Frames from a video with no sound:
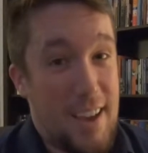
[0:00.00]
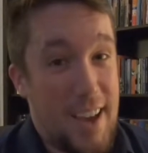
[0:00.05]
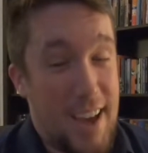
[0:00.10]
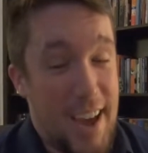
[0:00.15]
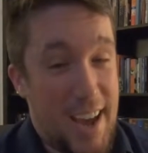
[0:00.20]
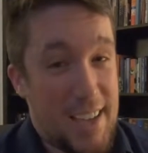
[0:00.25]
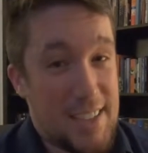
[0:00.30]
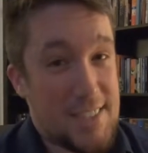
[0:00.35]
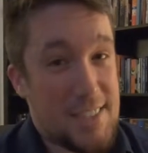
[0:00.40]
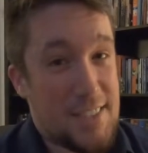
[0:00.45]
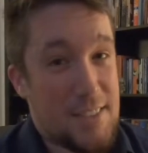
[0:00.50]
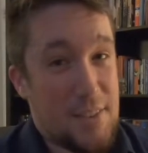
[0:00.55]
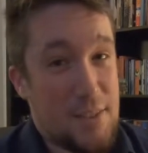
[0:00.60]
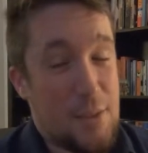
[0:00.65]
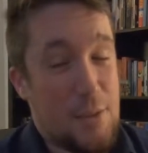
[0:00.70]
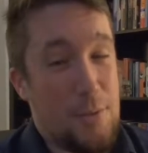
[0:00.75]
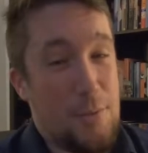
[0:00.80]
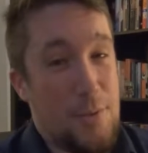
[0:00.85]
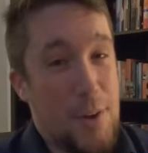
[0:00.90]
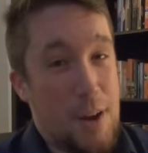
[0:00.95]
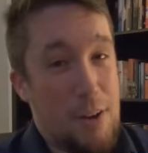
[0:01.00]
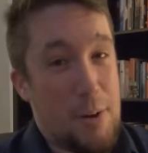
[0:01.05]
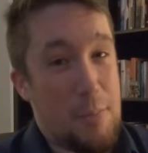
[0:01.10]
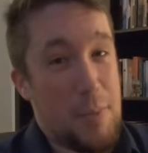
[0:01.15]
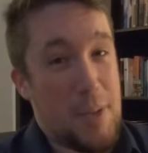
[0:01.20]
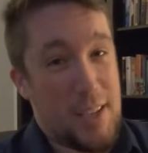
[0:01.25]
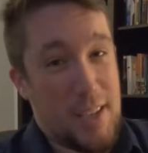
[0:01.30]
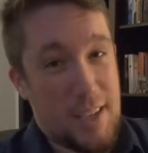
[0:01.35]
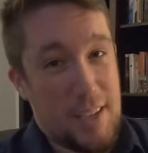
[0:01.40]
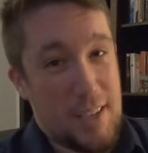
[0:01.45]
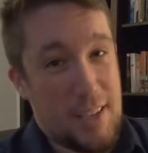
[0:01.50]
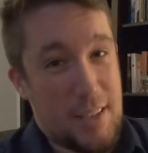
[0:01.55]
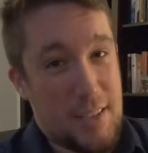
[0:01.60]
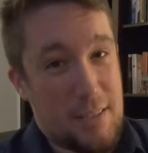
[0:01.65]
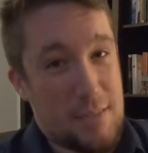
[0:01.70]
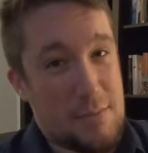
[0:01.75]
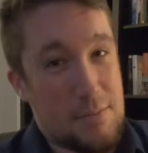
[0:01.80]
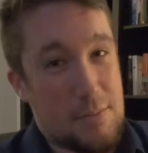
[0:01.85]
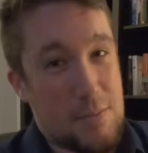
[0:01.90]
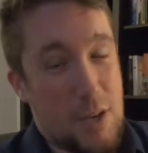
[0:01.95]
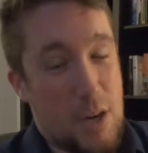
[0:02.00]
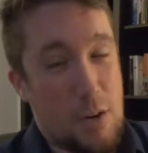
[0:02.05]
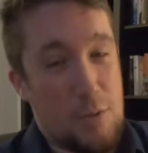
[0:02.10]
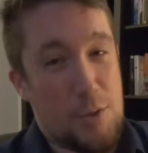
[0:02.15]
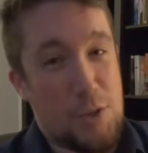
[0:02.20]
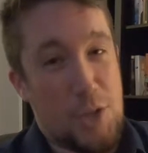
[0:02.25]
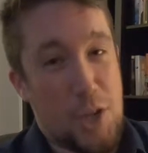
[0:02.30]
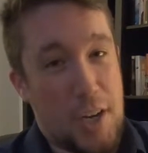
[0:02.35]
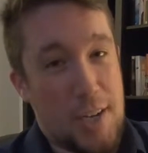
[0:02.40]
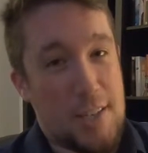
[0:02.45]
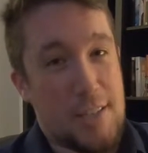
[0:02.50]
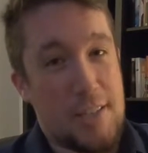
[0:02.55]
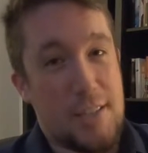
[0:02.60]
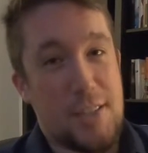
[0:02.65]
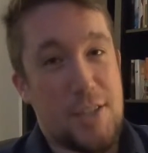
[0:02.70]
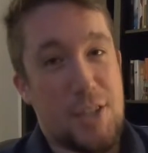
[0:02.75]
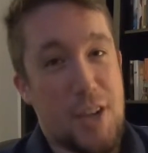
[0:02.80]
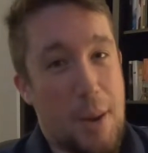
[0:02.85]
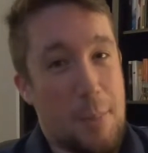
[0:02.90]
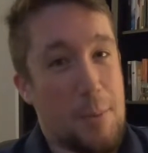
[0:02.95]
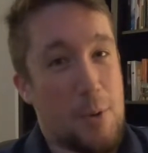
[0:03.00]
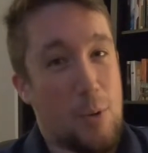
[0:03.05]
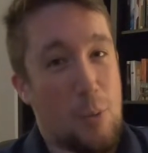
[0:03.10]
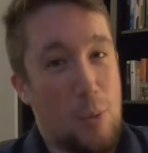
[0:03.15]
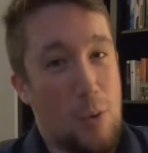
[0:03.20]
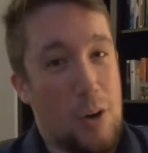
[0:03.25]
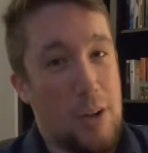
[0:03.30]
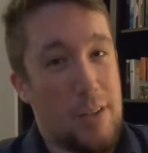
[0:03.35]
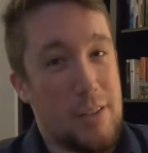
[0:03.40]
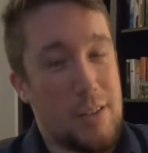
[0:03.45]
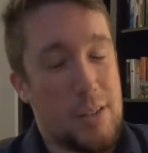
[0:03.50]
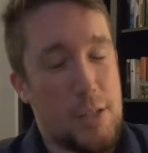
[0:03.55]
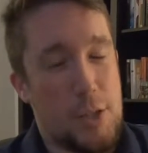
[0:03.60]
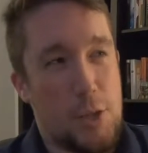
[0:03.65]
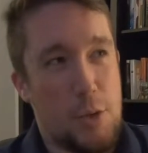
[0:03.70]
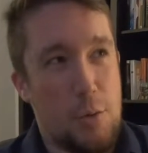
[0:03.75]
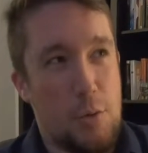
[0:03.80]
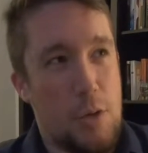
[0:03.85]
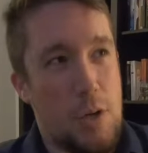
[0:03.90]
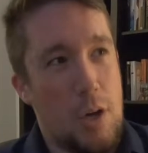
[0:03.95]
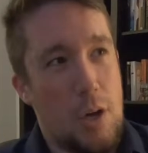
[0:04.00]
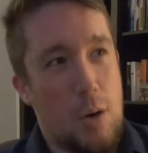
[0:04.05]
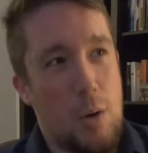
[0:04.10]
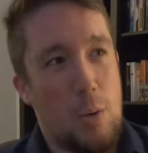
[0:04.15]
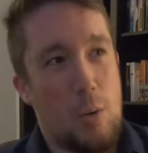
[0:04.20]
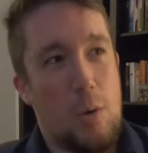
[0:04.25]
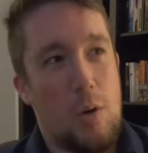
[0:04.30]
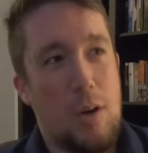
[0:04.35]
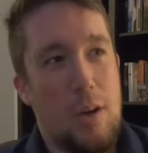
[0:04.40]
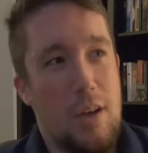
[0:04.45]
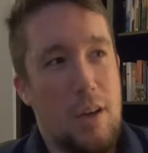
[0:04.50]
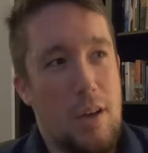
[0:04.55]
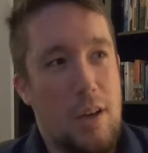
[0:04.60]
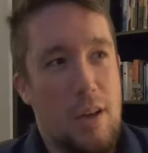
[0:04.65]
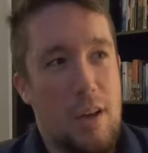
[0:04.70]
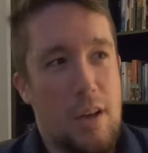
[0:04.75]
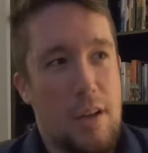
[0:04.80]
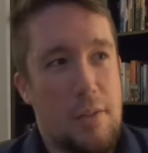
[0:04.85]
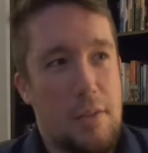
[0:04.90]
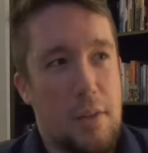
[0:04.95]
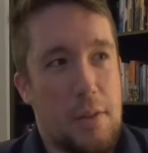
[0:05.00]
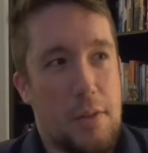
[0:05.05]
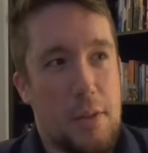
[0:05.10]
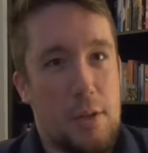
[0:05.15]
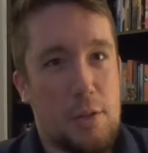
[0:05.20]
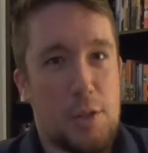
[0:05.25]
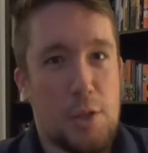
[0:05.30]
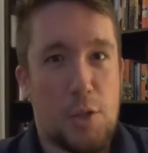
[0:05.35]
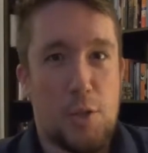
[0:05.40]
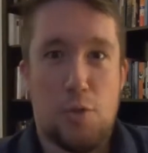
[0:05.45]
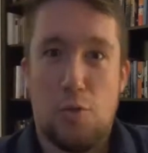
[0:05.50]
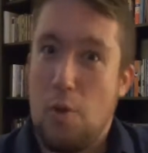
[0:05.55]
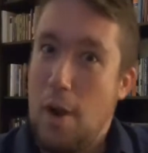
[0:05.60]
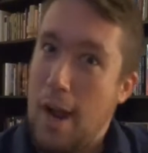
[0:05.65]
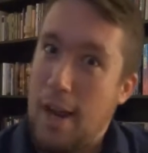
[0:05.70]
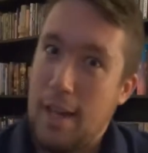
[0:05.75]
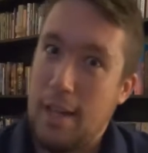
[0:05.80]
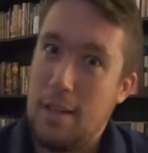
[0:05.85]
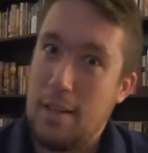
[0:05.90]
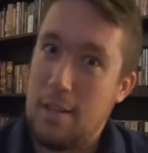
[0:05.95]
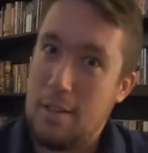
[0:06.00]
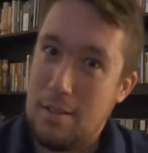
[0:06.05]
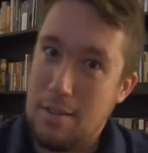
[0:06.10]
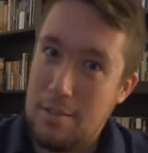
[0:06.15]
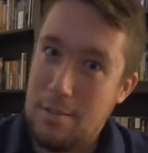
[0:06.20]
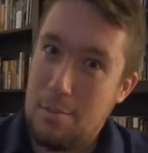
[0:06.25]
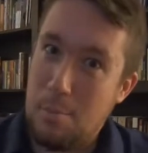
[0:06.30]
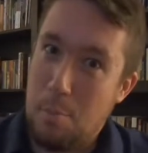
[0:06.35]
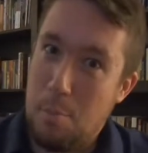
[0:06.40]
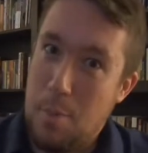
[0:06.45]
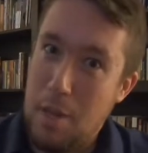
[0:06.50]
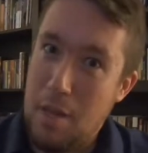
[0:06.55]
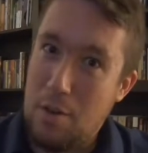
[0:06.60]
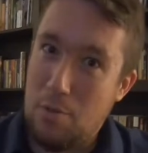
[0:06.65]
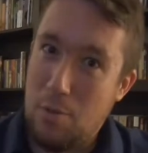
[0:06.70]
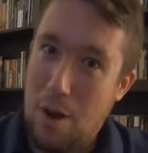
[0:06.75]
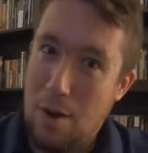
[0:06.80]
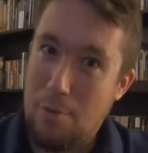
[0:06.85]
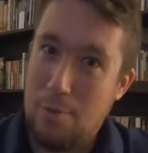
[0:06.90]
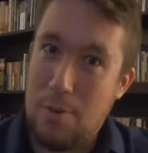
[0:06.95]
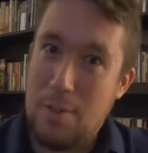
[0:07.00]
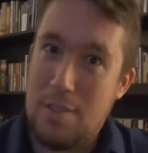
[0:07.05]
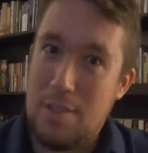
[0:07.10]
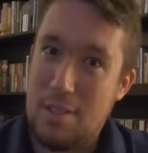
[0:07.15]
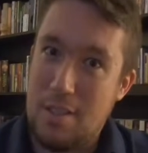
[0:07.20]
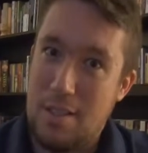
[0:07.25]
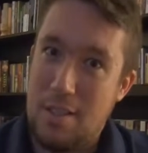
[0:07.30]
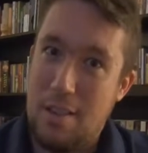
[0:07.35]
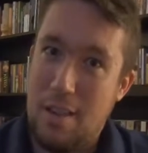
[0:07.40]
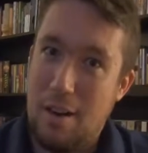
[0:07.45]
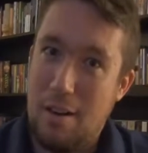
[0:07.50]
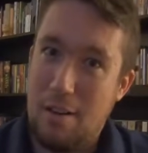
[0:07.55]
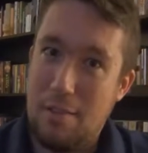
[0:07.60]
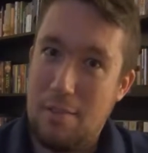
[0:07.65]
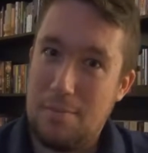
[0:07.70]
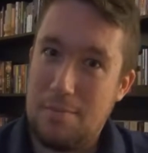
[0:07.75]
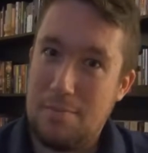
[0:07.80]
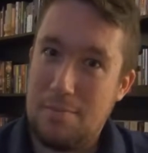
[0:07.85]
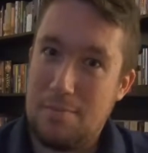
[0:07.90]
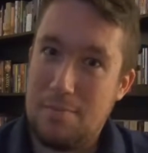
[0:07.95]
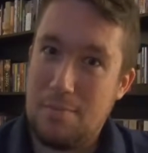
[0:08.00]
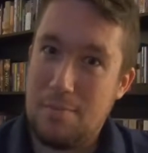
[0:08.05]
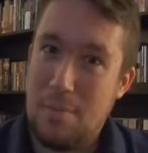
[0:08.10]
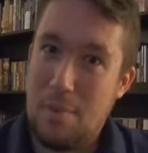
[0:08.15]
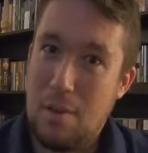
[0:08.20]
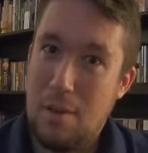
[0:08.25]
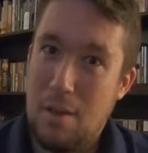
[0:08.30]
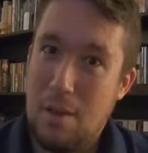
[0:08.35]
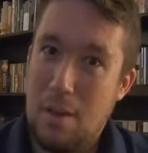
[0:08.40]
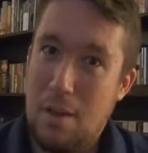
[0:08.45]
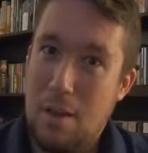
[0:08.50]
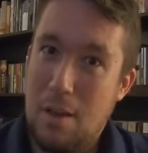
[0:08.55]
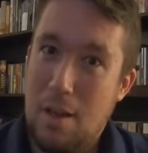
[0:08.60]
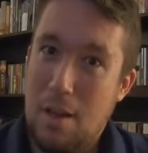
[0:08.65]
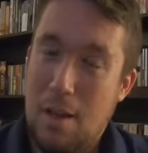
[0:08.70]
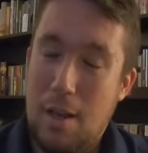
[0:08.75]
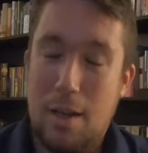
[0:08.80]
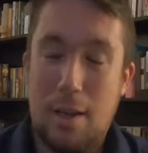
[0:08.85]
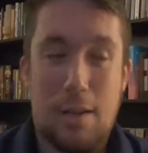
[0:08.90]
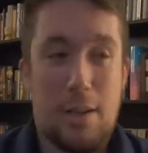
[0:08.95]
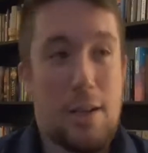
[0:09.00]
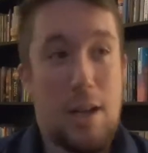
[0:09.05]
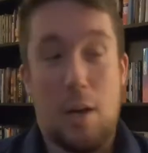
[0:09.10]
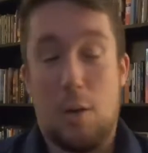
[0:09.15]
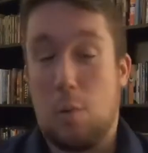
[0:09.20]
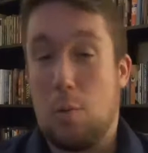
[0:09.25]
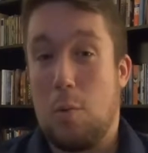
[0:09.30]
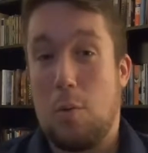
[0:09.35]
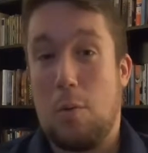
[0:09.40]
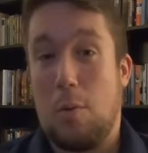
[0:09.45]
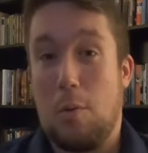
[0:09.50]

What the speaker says: At the very beginning of Genesis chapter 1, did you know that there's a dragon being referenced in there? Now,